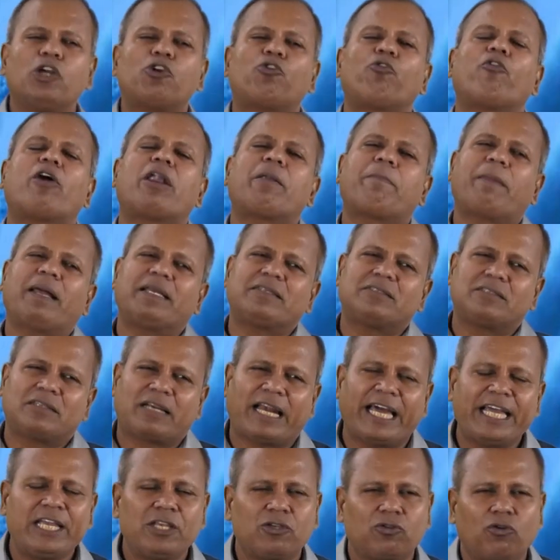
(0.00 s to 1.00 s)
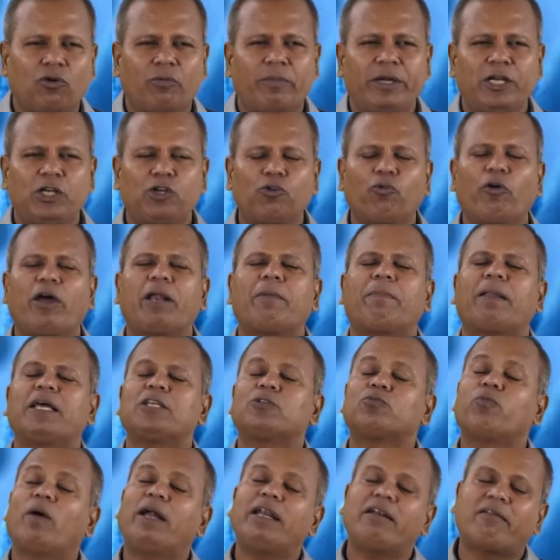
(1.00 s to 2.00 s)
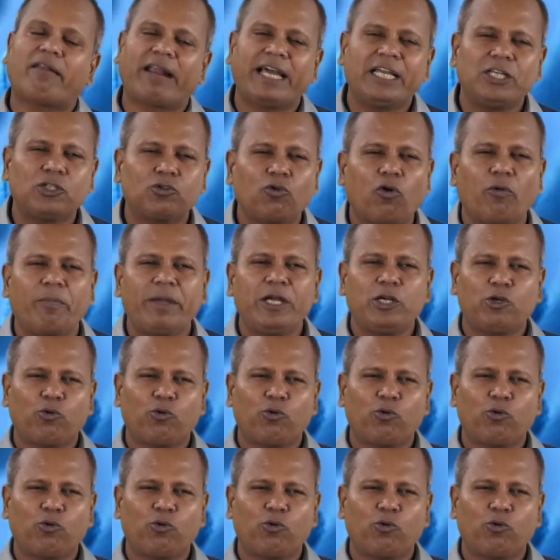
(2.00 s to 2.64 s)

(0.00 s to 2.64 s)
2n plus trisomy, 2n plus 1 trisomy,